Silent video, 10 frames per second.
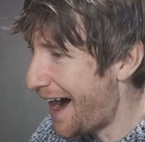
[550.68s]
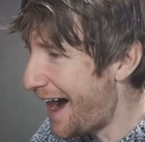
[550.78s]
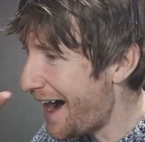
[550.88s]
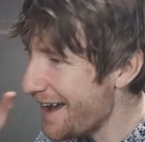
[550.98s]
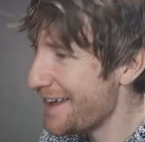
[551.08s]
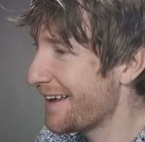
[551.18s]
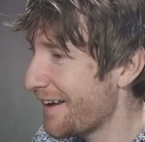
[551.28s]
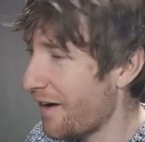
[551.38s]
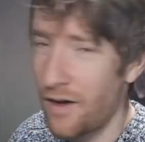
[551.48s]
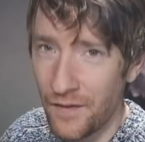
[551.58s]
I
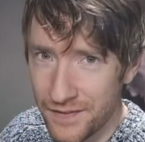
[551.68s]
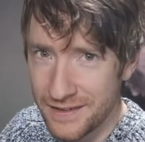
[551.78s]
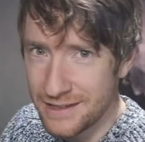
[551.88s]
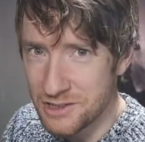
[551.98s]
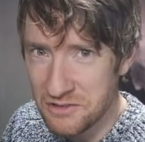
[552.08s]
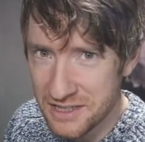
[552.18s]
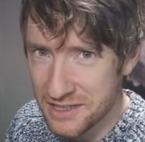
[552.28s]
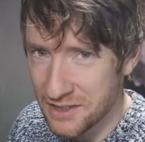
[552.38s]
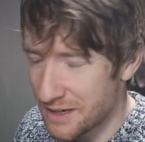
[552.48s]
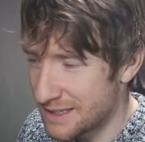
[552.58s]
can't teach you this
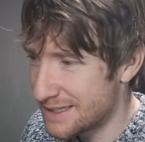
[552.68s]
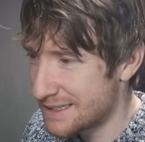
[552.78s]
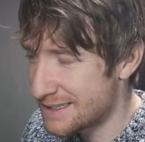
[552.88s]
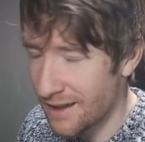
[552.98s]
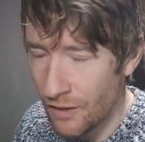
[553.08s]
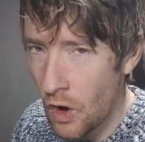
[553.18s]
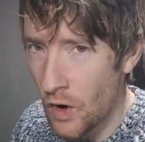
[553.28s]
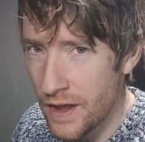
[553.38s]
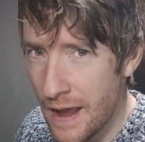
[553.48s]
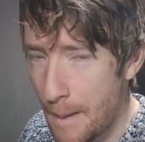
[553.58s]
in great detail,
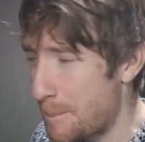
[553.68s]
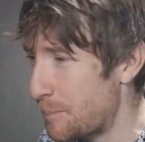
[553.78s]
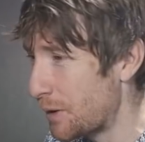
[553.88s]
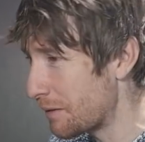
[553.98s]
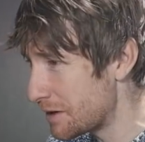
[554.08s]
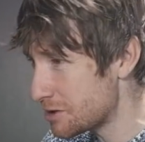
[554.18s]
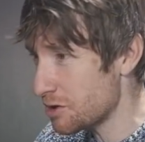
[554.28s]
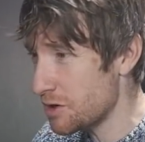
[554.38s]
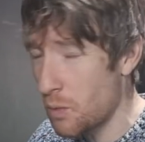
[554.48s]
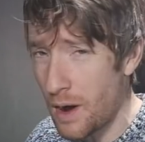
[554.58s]
not yet, but I'm gonna
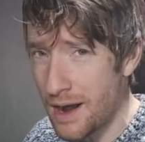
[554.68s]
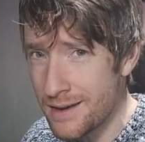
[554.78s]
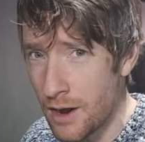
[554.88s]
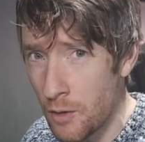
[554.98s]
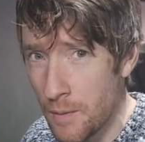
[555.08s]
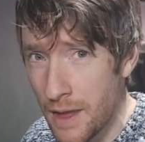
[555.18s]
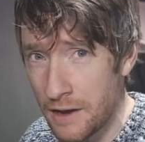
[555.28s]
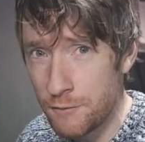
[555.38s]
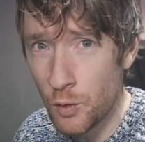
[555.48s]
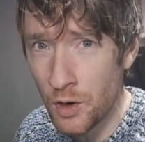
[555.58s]
show you what I know.
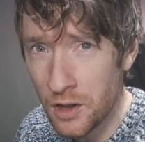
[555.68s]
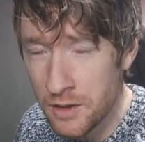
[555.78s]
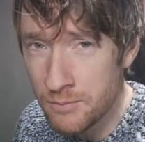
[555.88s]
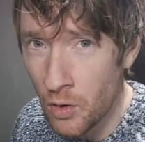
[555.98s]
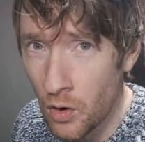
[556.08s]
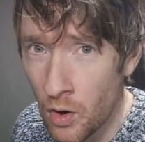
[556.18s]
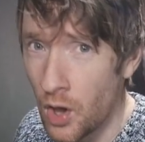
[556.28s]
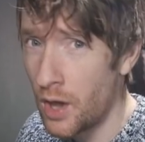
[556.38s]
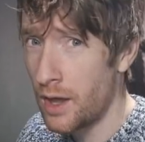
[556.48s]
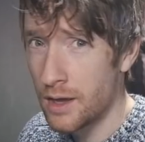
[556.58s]
If you wanna learn more,
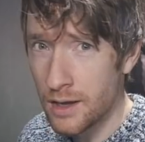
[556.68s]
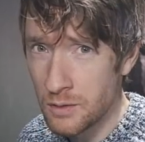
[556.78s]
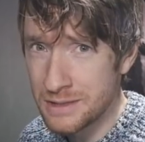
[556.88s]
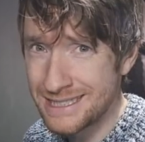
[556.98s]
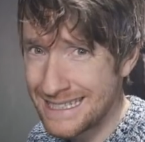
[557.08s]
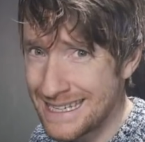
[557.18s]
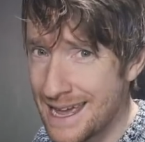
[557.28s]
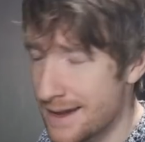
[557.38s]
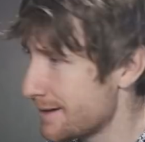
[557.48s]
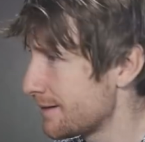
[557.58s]
go and see
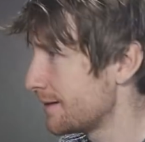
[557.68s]
Nick.